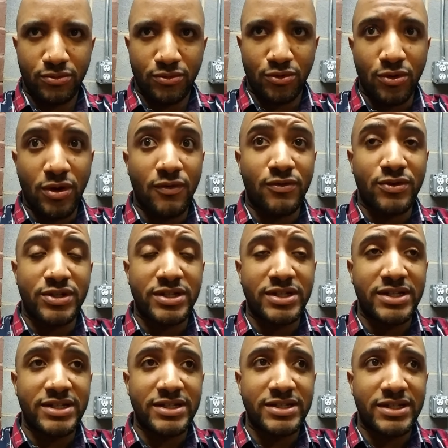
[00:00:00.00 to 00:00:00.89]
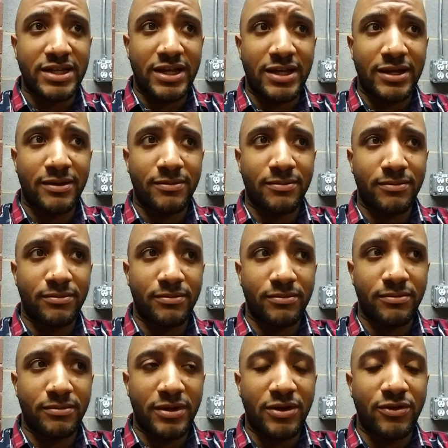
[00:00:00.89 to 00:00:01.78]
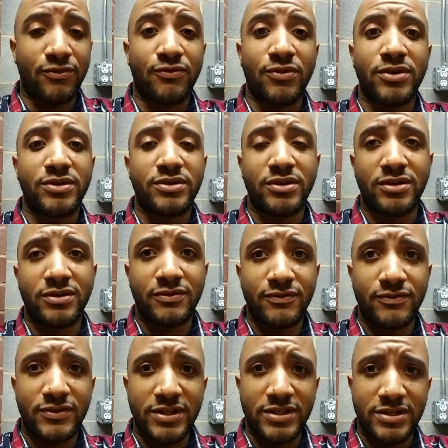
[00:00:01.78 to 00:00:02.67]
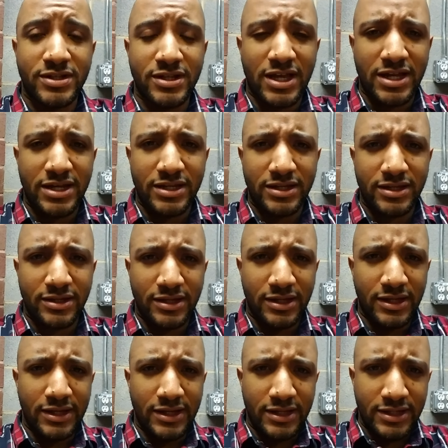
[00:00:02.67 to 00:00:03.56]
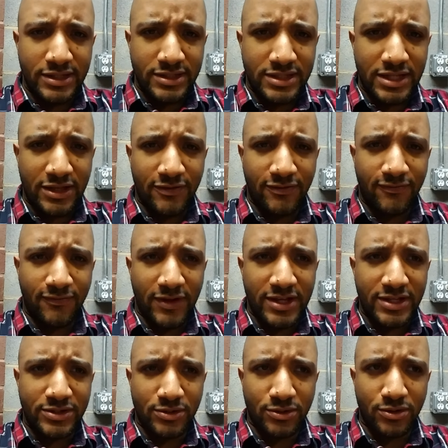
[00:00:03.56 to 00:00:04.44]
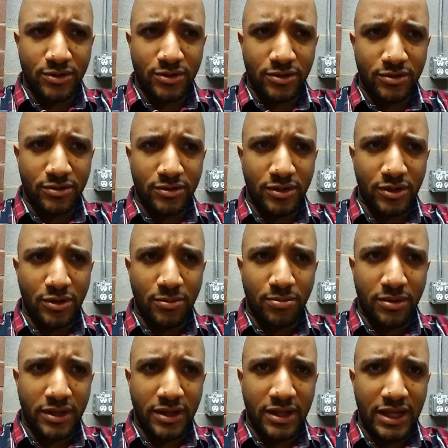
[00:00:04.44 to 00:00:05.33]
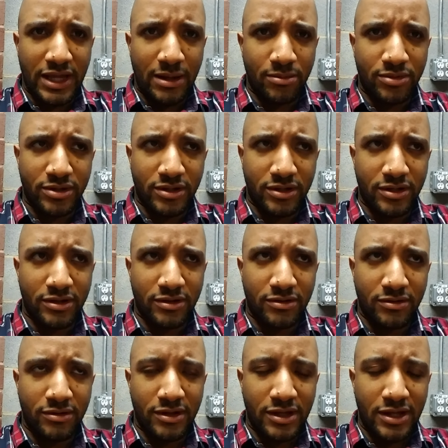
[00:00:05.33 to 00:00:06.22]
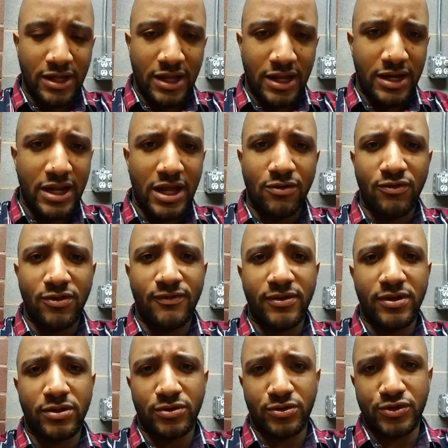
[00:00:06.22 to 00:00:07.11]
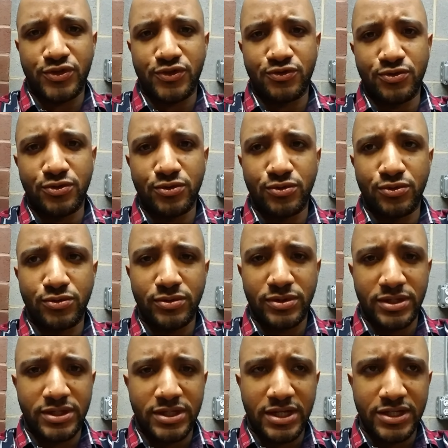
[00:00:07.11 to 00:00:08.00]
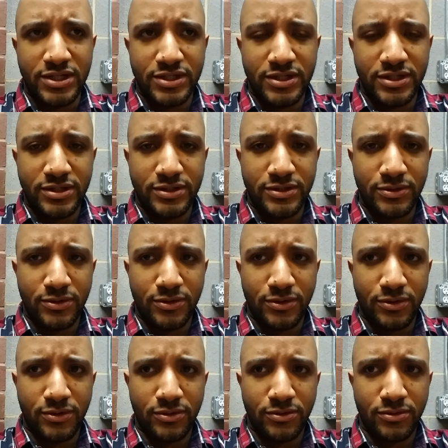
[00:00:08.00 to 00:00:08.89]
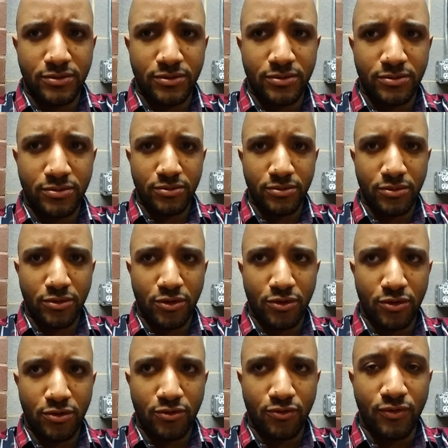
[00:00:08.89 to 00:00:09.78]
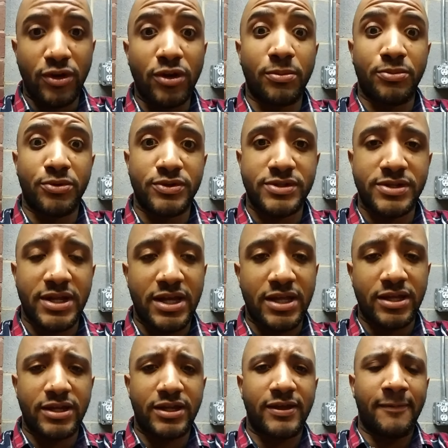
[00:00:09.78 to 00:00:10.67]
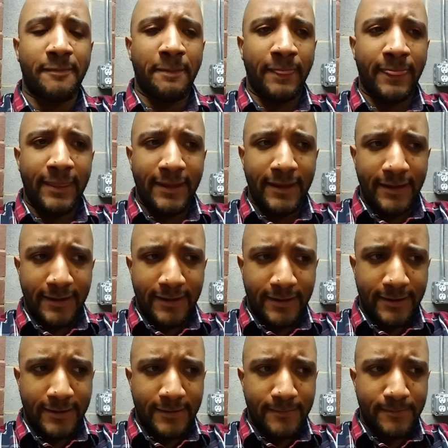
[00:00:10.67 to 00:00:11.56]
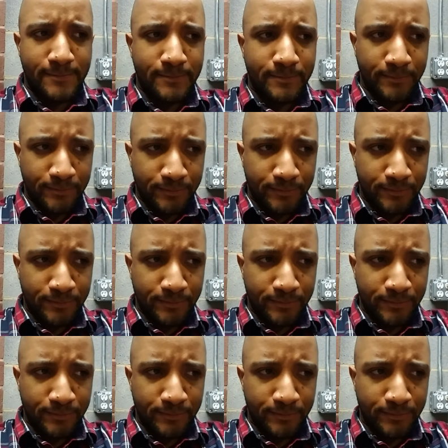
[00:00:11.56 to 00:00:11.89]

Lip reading: whoever she's in front of, just to kind of save face, or play a game to not reveal her true intentions or her real personality. And